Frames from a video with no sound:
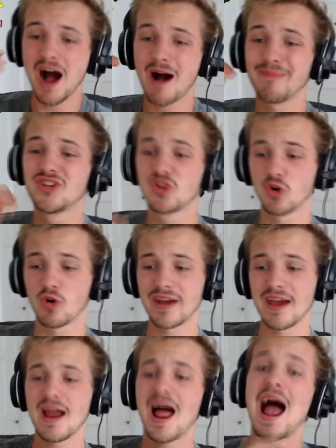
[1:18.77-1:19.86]
I'm
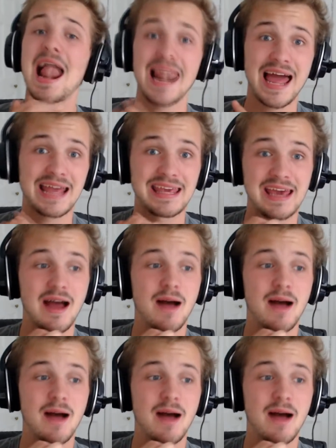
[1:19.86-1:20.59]
enjoying it. I like it.